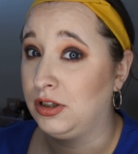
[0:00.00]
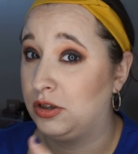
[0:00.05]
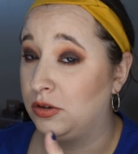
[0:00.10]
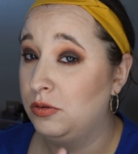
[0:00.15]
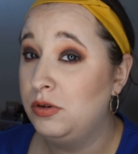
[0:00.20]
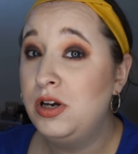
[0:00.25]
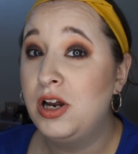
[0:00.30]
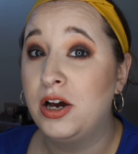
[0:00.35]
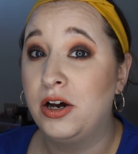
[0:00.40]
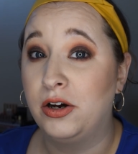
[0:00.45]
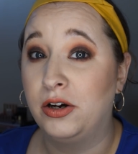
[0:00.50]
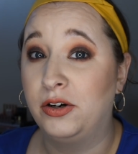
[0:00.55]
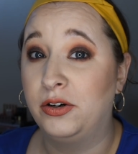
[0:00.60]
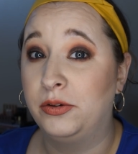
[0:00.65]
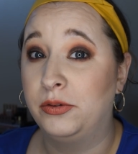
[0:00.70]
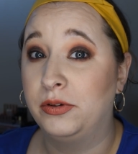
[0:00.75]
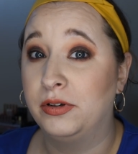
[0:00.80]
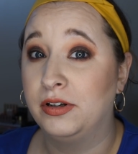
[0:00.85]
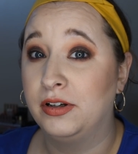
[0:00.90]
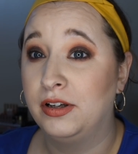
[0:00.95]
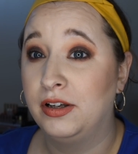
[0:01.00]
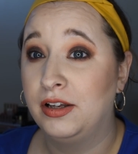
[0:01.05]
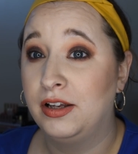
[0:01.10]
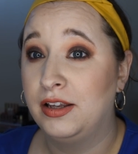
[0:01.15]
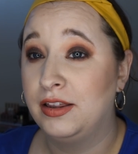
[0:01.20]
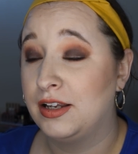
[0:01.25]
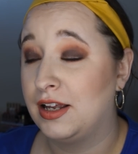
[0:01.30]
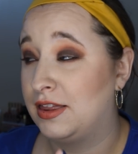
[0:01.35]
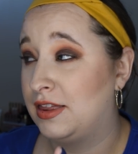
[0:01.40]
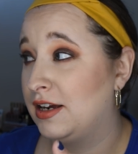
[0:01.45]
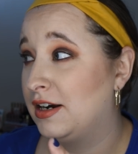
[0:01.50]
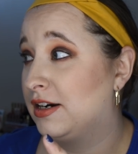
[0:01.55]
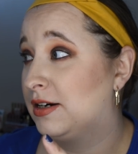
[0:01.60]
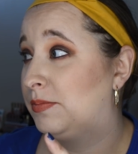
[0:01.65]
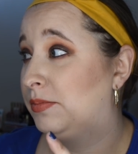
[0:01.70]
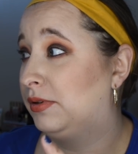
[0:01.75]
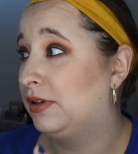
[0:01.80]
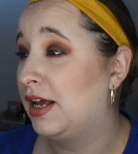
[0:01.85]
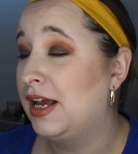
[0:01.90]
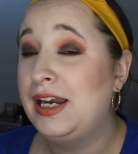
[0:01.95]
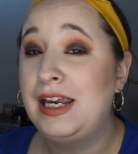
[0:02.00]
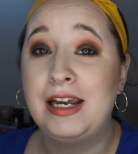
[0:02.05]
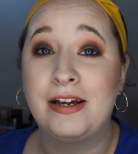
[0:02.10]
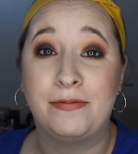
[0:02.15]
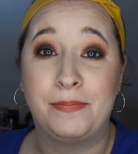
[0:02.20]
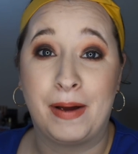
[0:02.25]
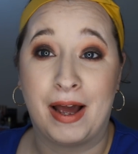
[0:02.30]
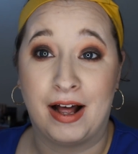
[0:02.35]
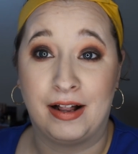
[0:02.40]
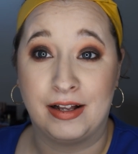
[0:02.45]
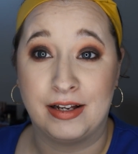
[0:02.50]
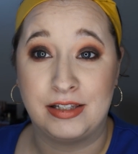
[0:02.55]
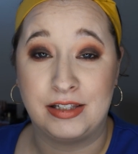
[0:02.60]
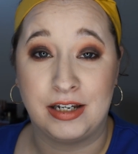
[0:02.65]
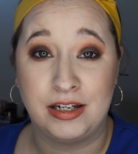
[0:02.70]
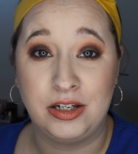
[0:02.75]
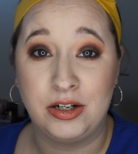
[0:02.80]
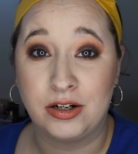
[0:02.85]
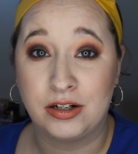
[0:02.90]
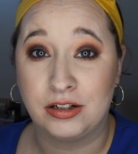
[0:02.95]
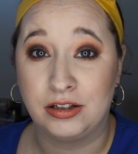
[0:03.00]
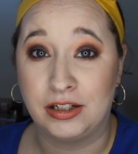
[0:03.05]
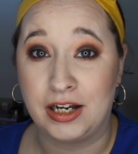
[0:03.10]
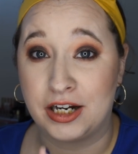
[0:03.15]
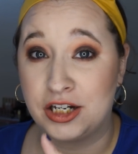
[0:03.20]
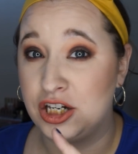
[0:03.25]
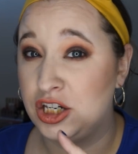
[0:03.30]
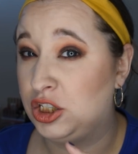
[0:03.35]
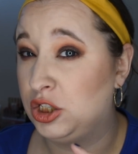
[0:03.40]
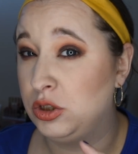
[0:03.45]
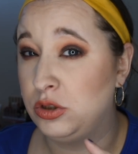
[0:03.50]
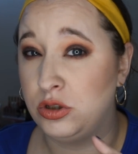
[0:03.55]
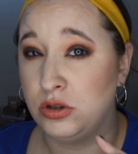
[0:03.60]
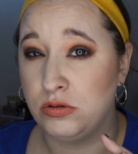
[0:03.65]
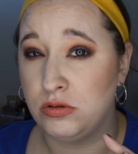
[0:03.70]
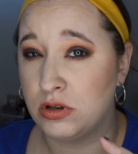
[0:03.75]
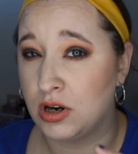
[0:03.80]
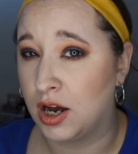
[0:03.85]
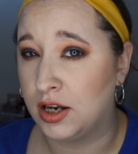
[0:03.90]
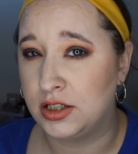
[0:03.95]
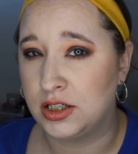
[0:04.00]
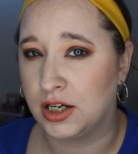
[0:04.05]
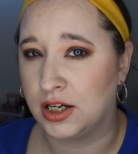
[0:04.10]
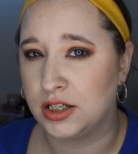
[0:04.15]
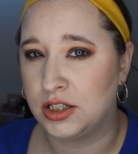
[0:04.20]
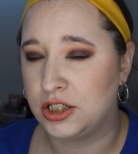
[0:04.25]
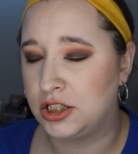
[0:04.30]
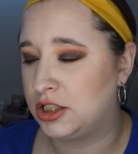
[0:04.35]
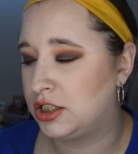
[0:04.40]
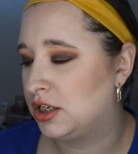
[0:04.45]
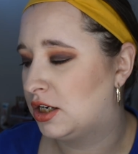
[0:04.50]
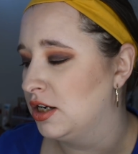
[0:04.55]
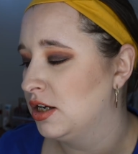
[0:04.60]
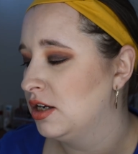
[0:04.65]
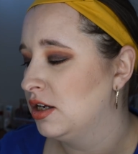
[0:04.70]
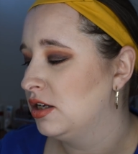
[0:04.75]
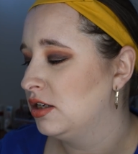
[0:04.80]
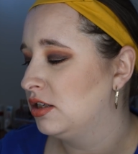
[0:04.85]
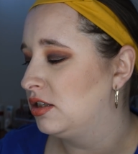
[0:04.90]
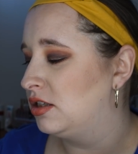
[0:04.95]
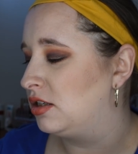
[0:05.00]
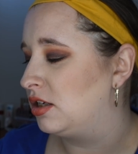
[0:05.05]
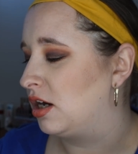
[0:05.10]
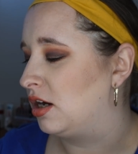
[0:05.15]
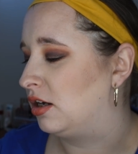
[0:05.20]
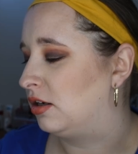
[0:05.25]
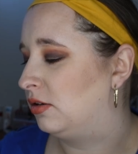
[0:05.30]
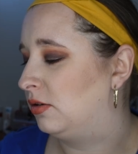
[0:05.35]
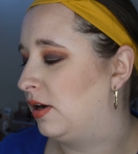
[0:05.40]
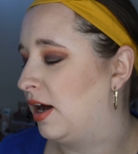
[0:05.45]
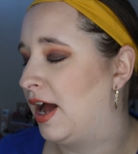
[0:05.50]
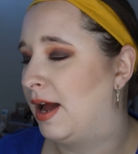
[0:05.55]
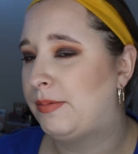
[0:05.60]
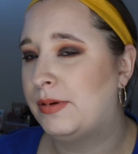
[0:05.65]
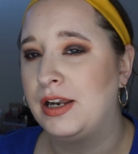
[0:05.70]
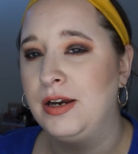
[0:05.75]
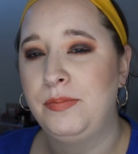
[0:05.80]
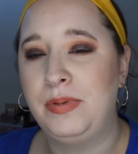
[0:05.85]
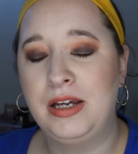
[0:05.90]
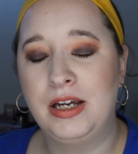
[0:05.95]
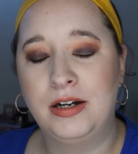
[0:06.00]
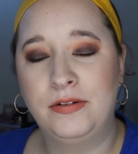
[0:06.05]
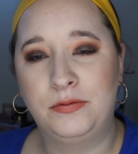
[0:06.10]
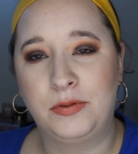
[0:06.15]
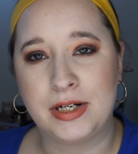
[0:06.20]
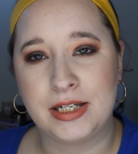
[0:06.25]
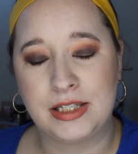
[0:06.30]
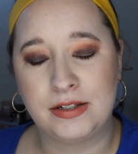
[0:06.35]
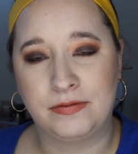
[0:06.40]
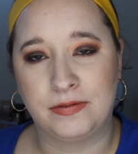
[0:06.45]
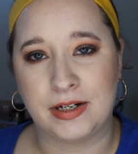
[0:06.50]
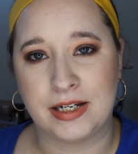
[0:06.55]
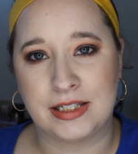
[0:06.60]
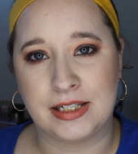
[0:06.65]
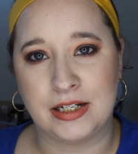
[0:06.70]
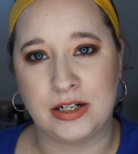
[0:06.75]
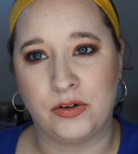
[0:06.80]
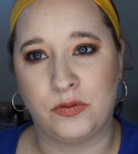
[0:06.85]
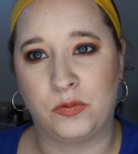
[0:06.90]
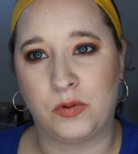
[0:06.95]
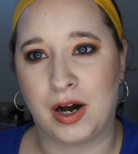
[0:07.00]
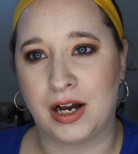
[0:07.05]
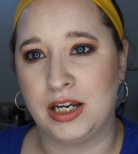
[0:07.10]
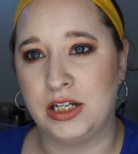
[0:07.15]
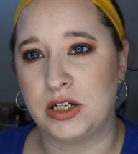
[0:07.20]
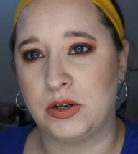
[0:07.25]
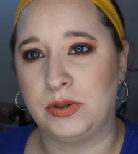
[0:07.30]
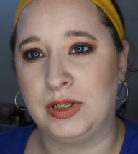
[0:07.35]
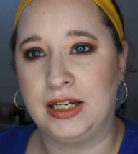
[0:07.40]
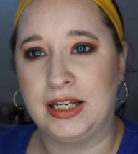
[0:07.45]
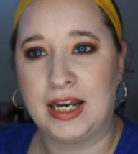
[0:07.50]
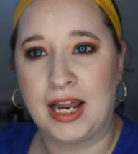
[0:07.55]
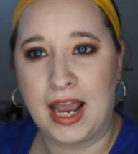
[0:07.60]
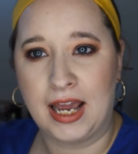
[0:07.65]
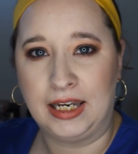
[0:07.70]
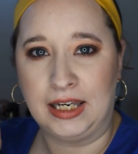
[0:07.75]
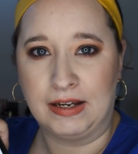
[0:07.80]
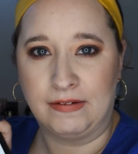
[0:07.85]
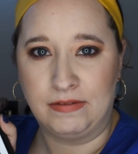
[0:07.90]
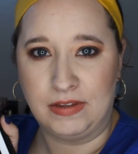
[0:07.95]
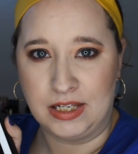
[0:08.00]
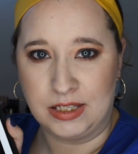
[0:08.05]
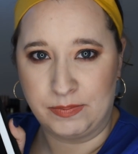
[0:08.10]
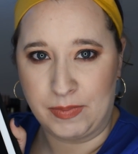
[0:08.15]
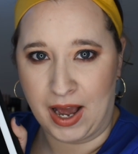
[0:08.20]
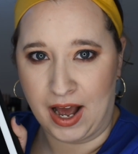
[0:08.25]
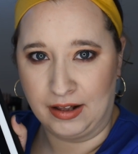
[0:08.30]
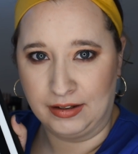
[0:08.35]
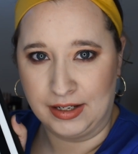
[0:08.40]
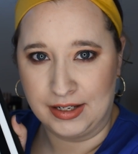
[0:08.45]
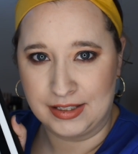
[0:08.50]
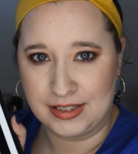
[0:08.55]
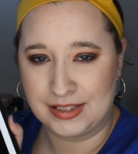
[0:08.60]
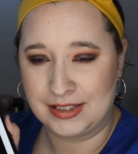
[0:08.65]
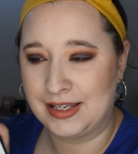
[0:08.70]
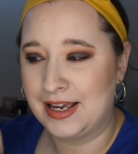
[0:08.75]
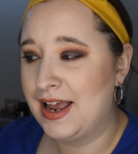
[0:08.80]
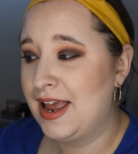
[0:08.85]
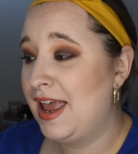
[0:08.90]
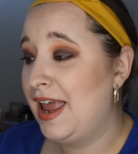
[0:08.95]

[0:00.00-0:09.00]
you know, that there are plenty of palettes in your collection you do not touch. So I'm going to be your voice of reason of why you don't need any of these palettes.